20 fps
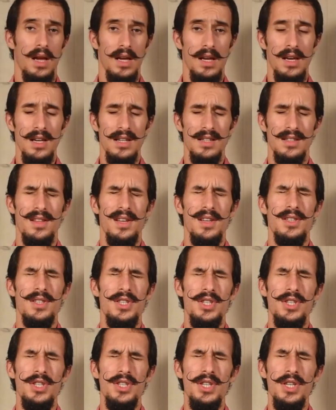it is the
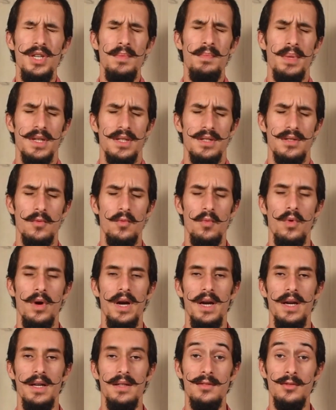cheapest
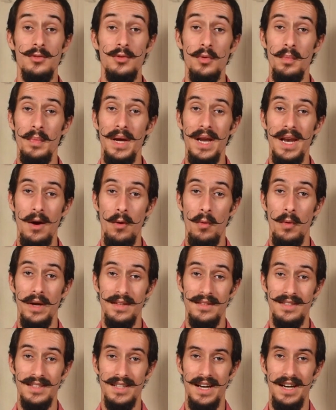way to build a
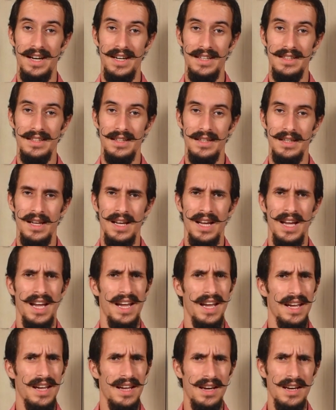website.
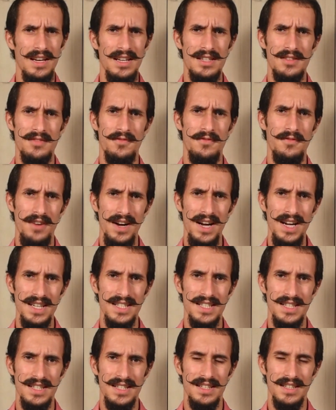It is
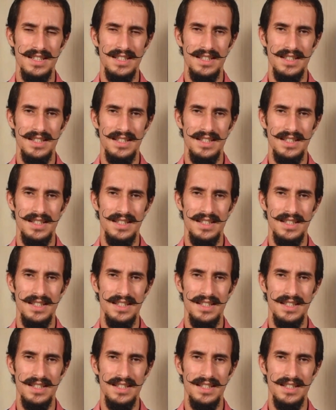fast,